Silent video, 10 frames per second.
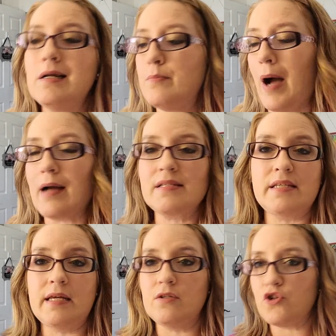
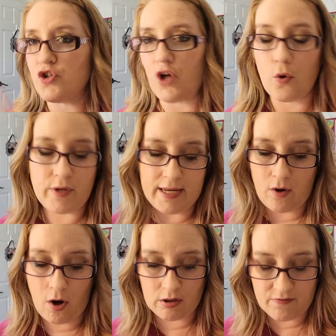unboxed it, showed
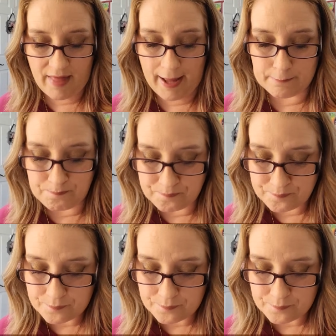it, all of that.